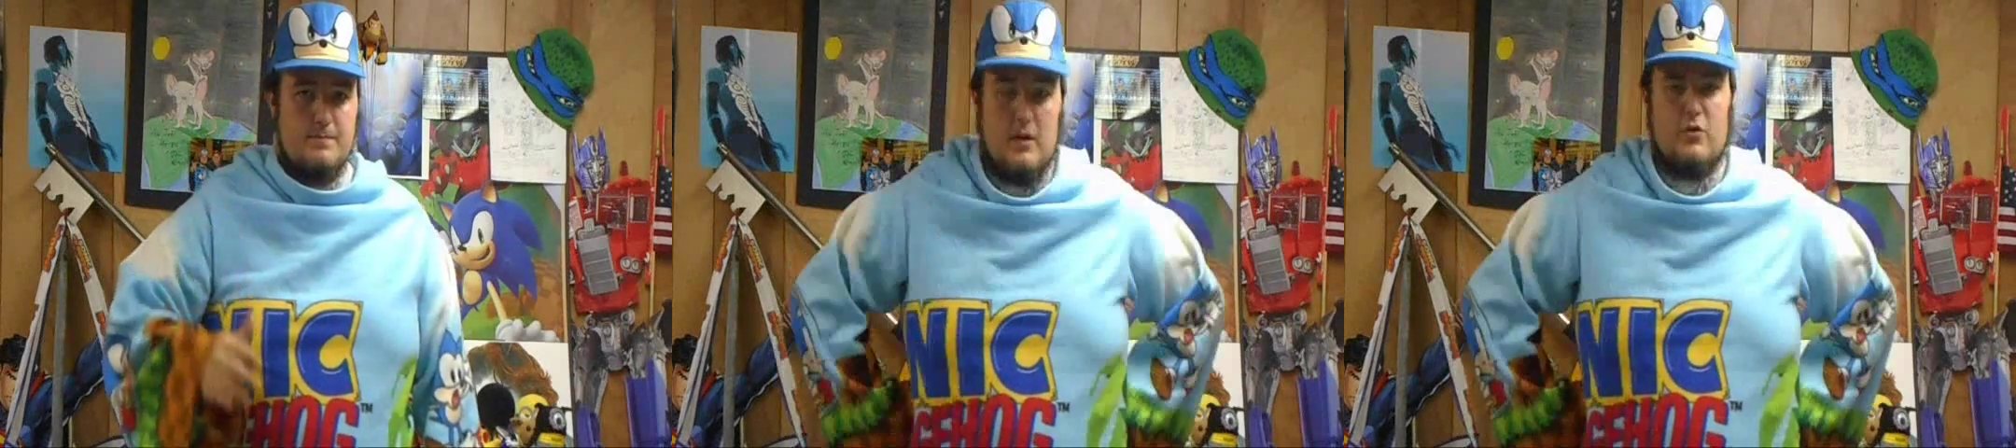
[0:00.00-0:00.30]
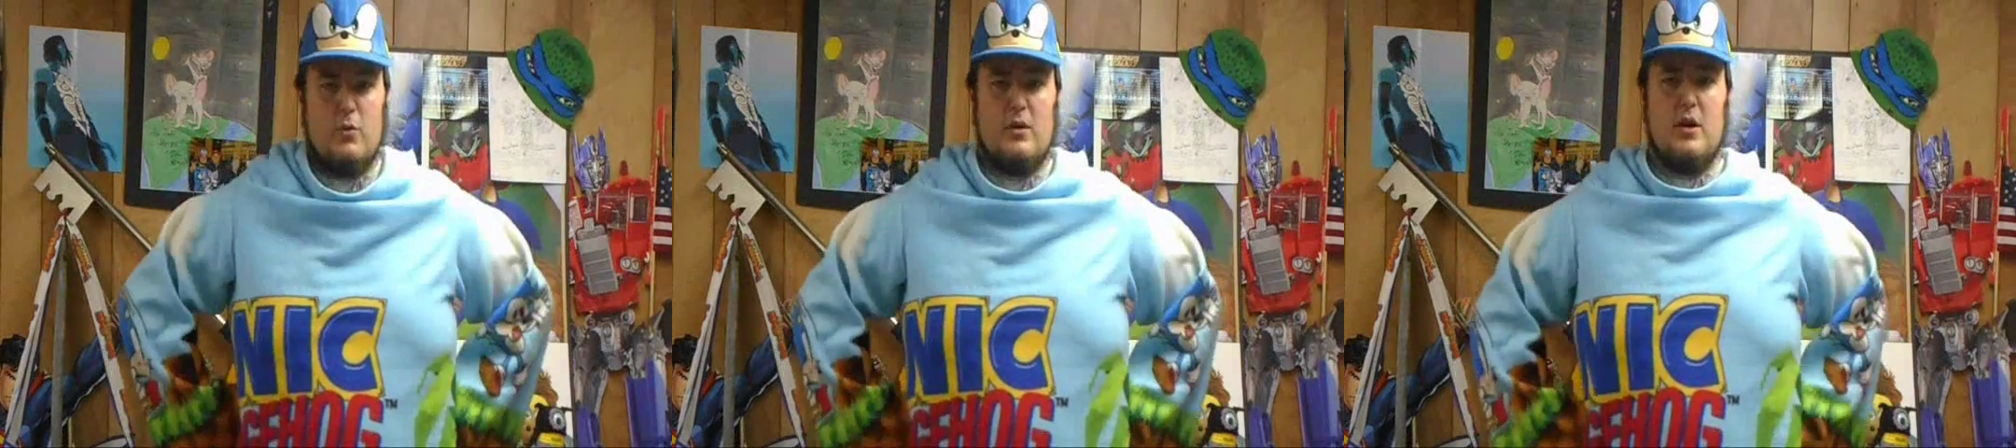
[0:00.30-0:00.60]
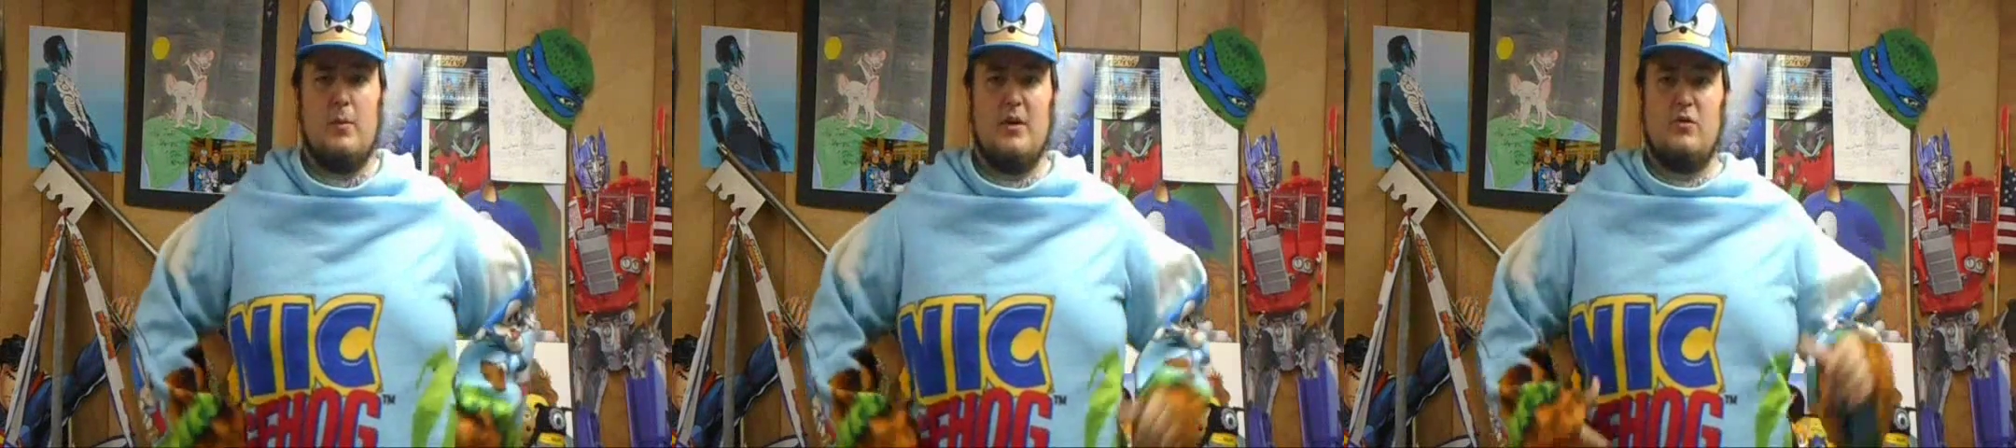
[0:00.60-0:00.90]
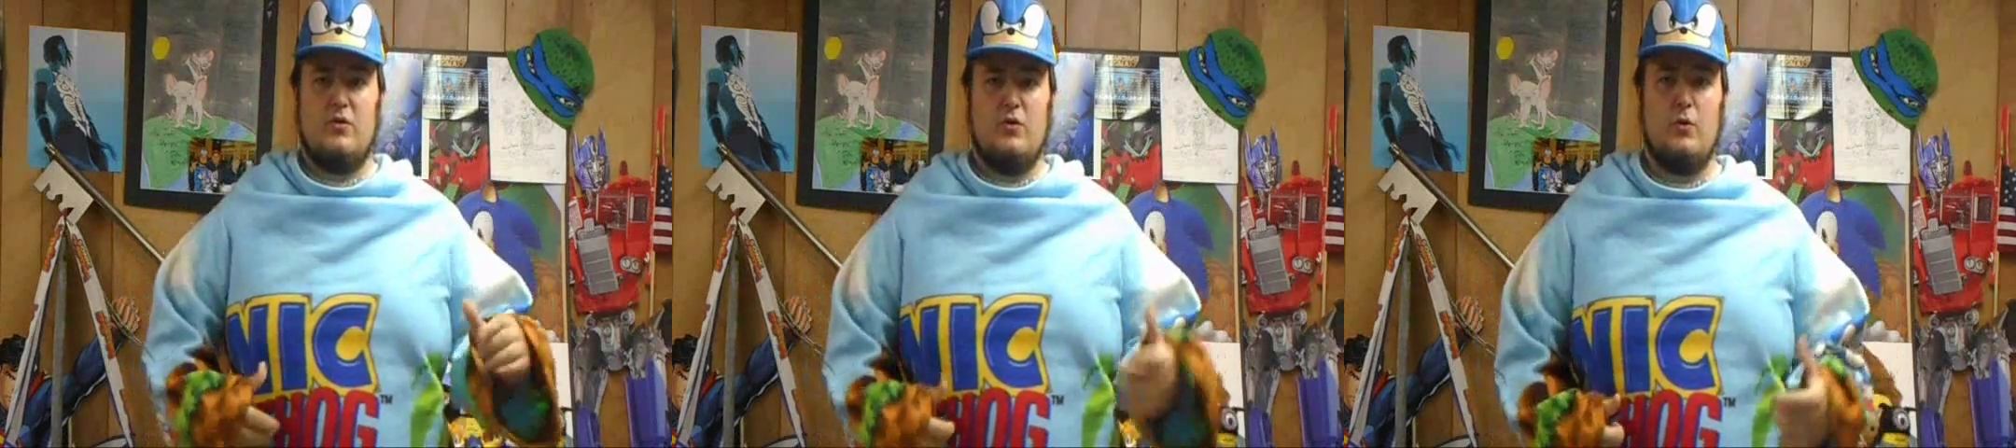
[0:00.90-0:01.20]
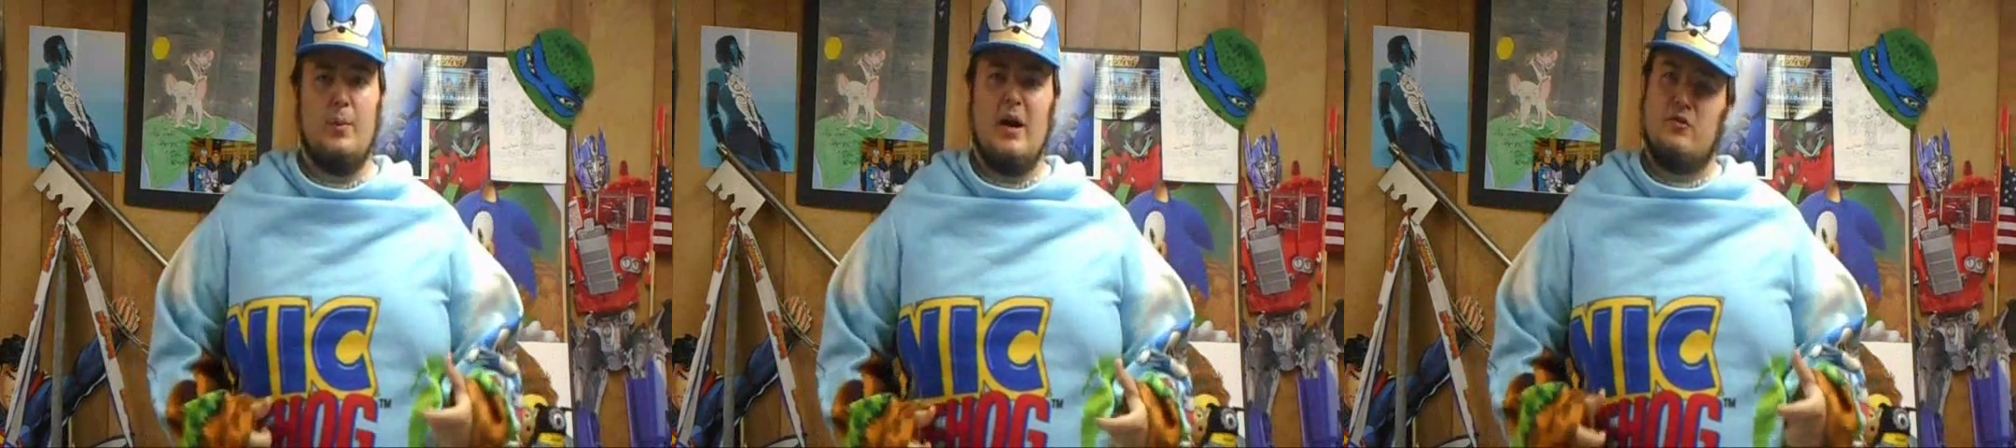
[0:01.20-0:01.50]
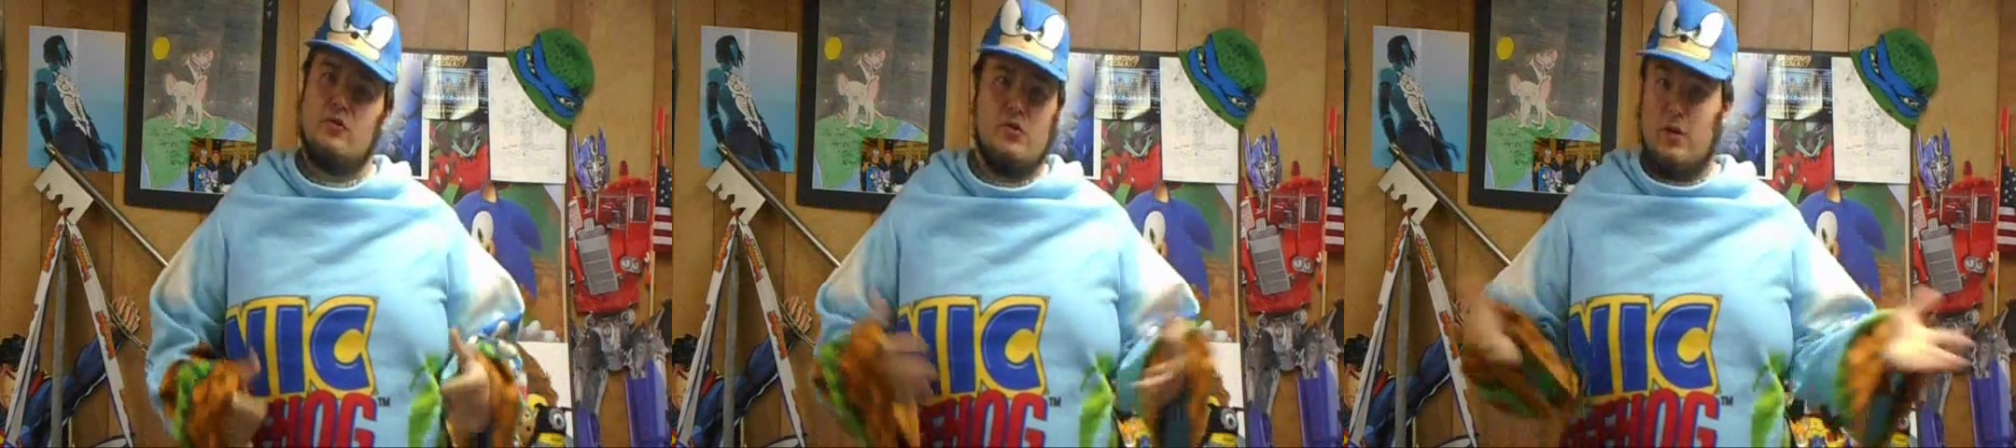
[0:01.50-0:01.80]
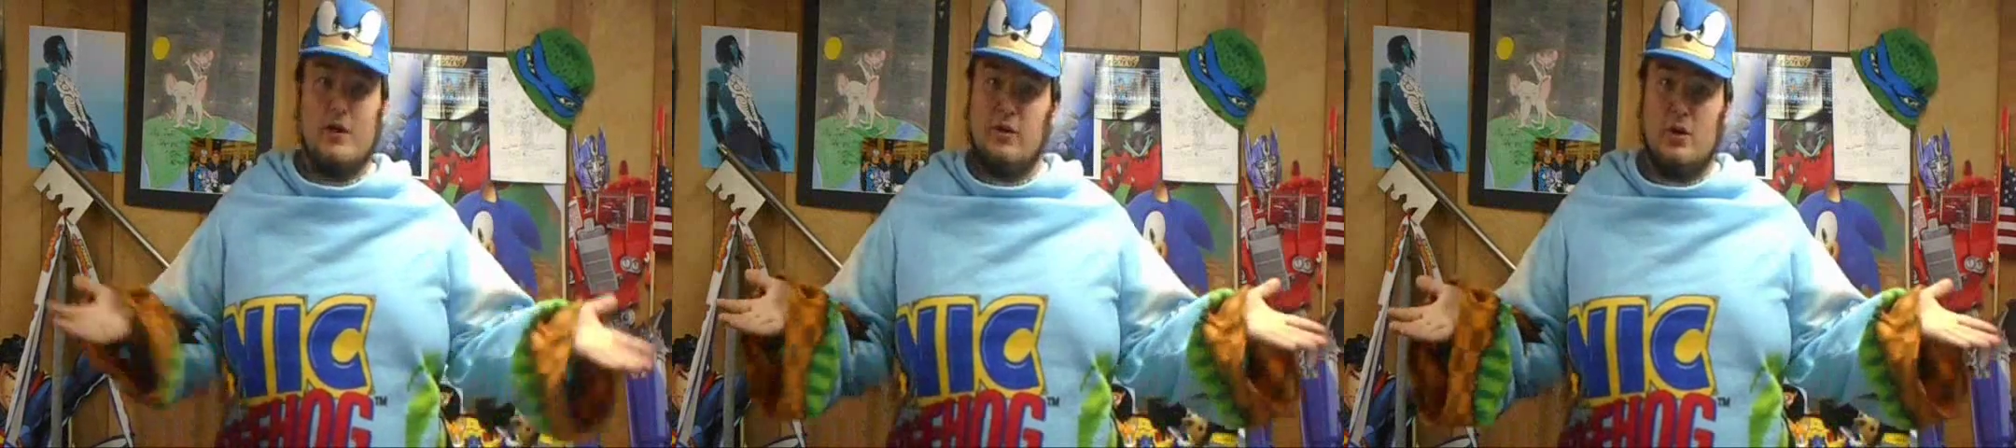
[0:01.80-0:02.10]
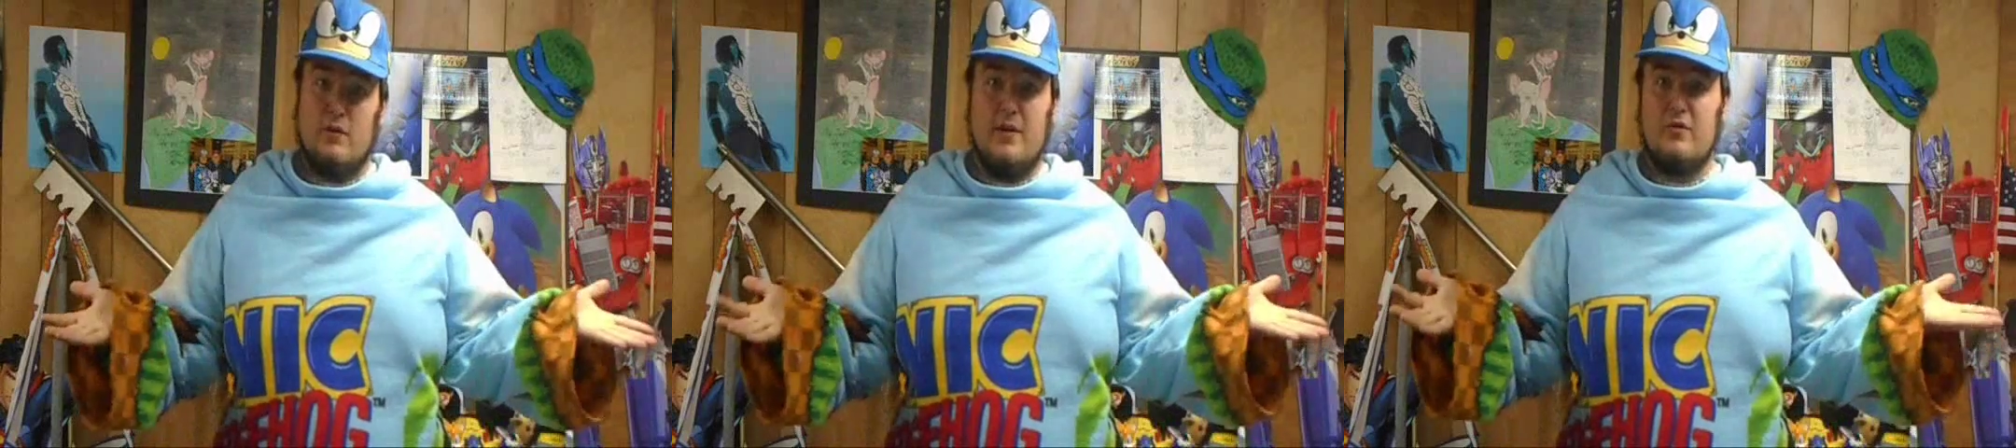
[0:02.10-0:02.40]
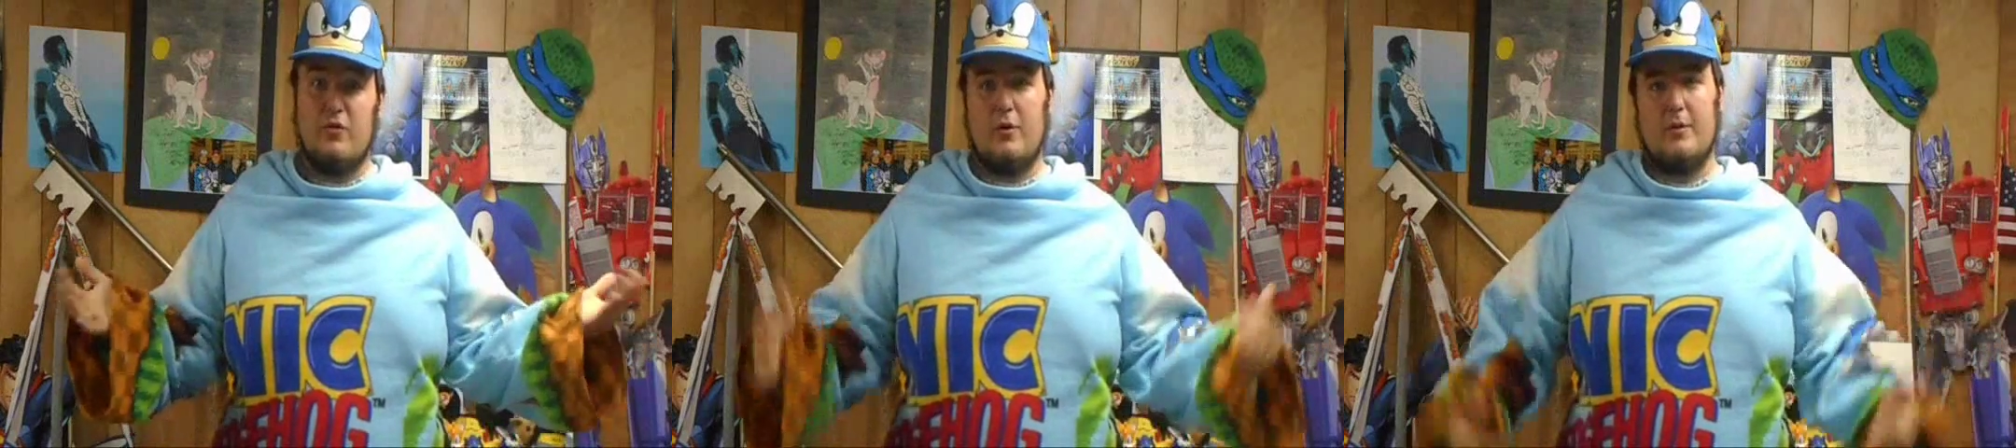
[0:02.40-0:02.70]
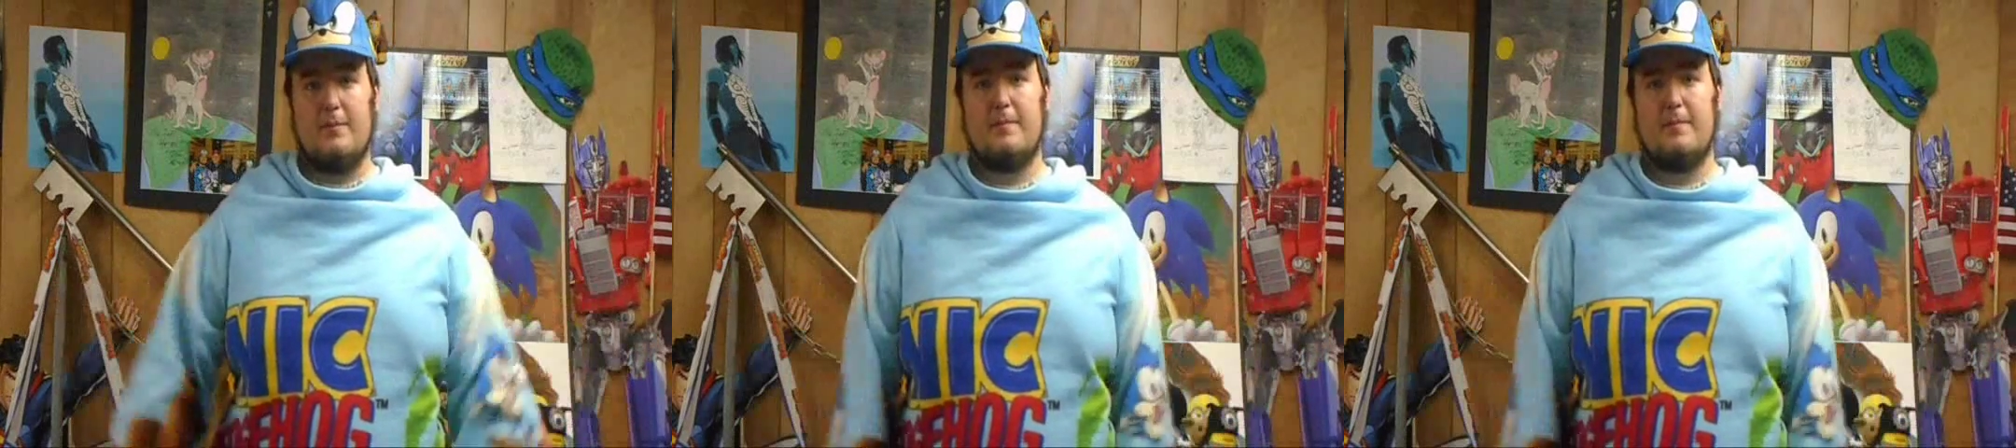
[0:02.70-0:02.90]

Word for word: 101 Dalmatians 2 Patches of London Adventure.